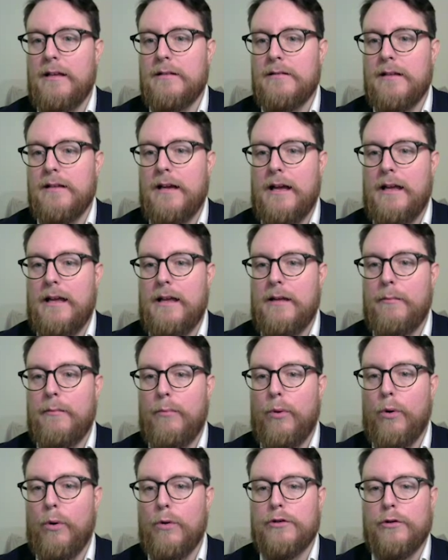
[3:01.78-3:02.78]
a
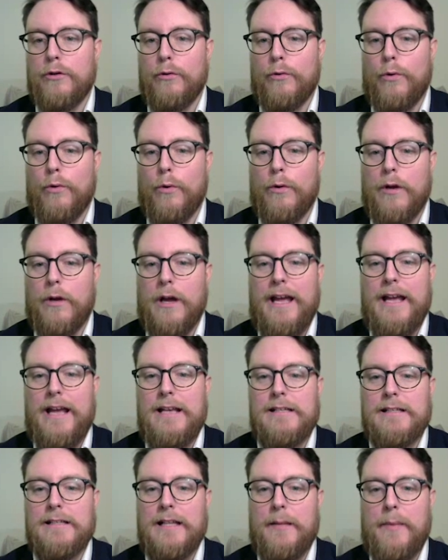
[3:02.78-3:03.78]
Portugal corner,
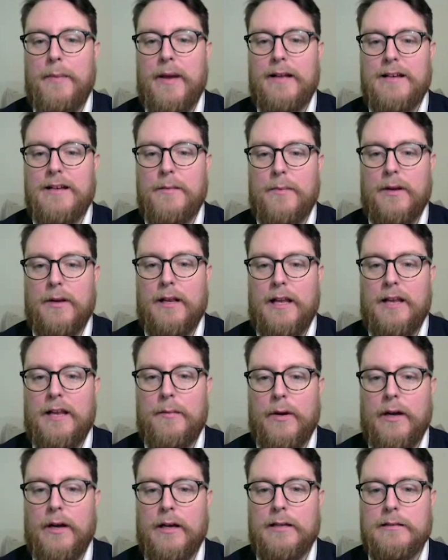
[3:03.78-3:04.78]
easily picked up and cleared
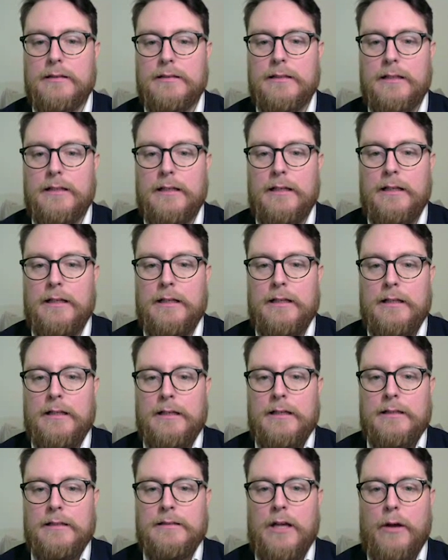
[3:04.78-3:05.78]
by us.
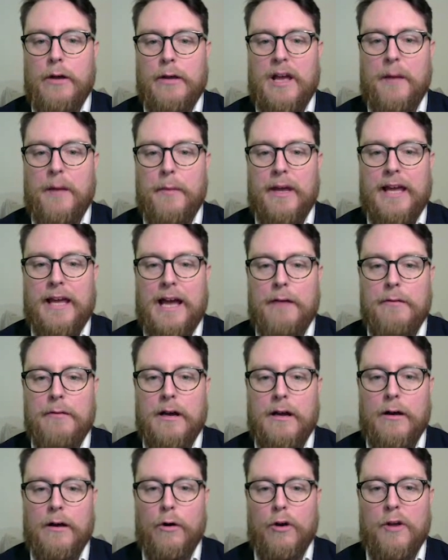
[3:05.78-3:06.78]
So, can we counter?
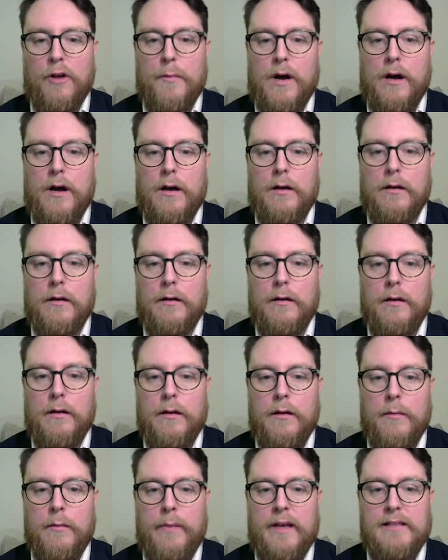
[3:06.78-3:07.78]
Onuma
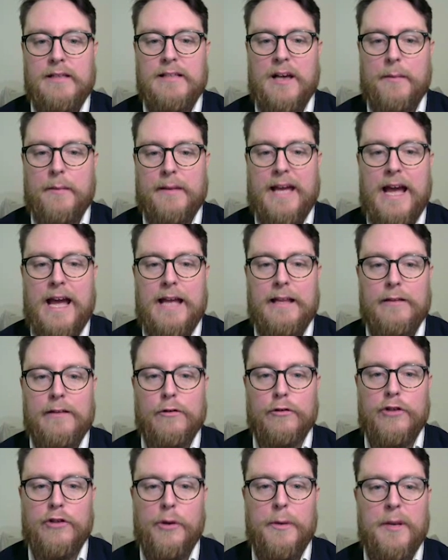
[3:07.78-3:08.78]
picks up. Kane's got
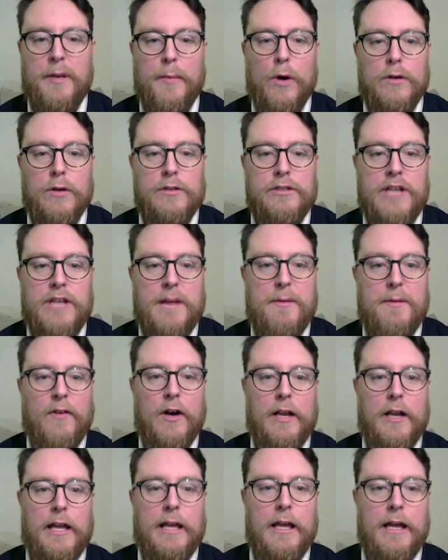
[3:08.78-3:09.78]
two in the box. Jamie
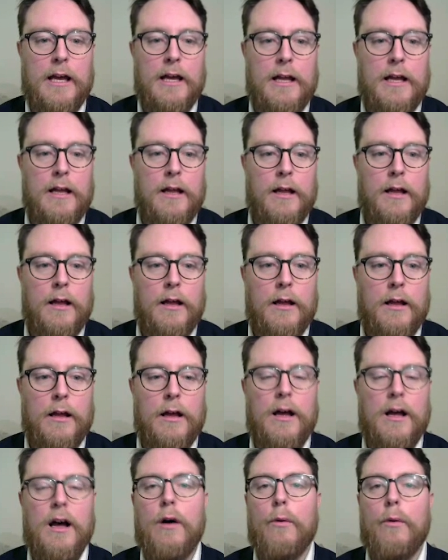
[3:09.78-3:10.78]
Vardy.
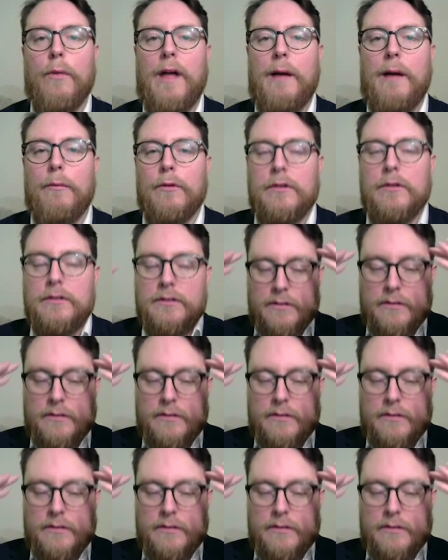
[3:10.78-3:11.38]
Oh, that was